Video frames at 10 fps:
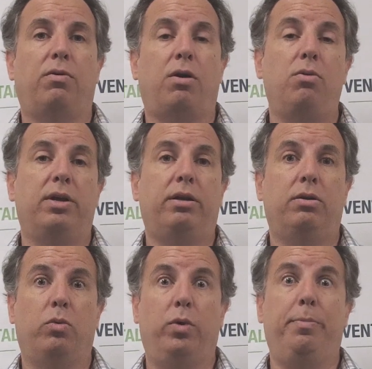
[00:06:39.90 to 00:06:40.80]
own it.
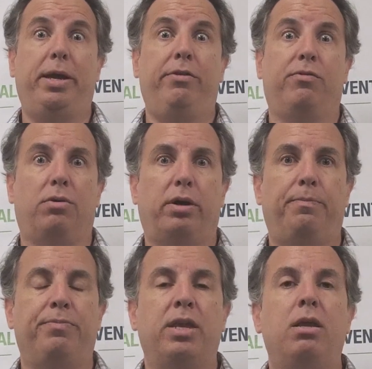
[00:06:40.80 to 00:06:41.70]
We paid for
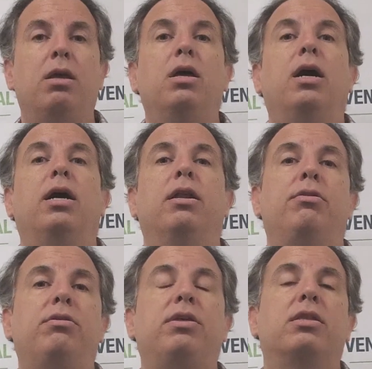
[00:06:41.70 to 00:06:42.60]
it.
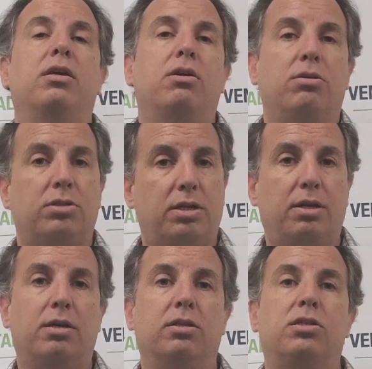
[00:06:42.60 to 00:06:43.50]
Another thing that goes in
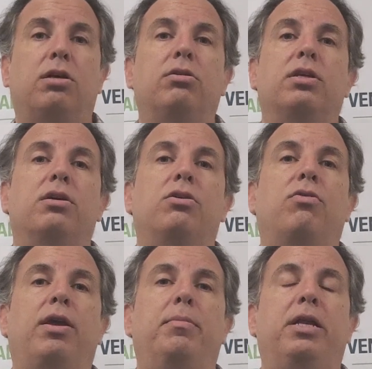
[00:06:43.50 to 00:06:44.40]
a consulting
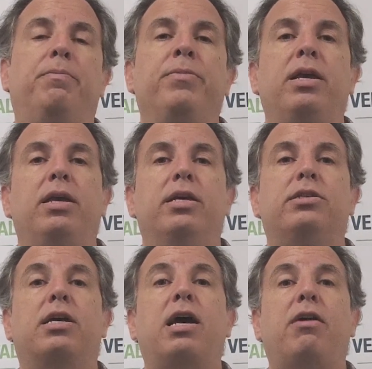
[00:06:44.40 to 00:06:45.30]
agreement
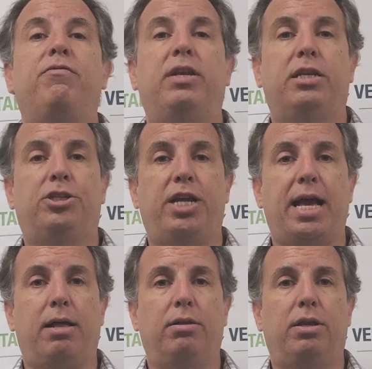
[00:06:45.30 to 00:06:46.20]
is a
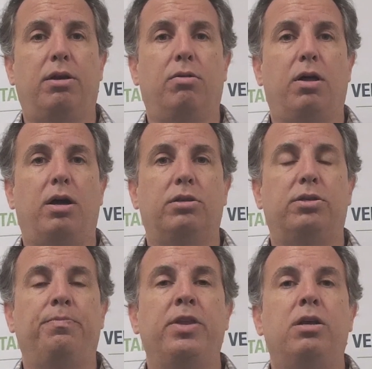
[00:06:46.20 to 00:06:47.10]
confidentiality
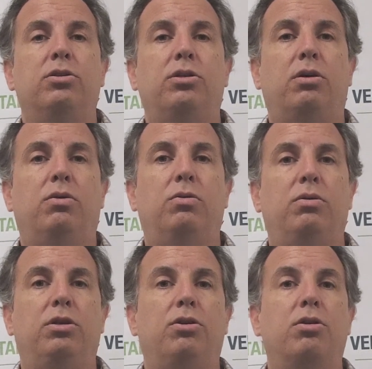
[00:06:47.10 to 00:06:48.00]
clause.
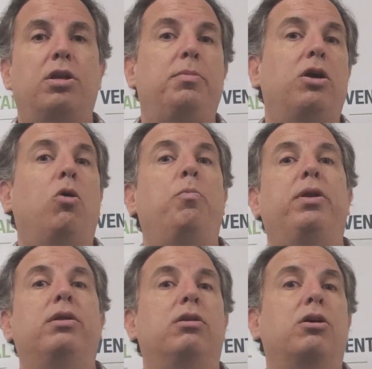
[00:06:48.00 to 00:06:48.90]
So you're going to be
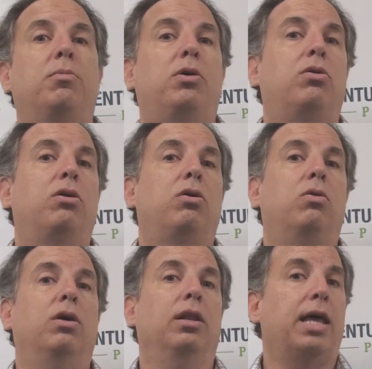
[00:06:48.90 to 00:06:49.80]
opening the
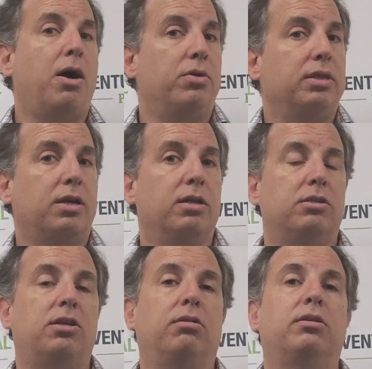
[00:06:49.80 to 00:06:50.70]
kimono, allowing the
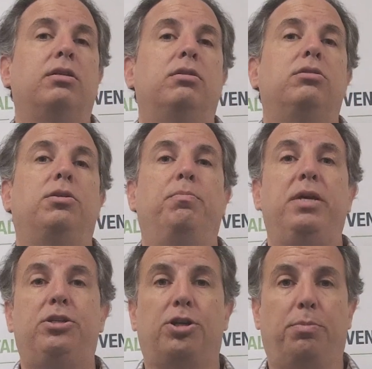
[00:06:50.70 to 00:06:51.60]
consultant to
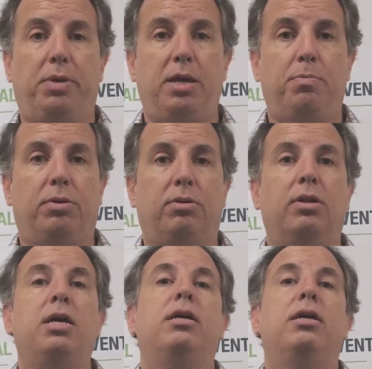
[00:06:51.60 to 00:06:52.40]
meet your people,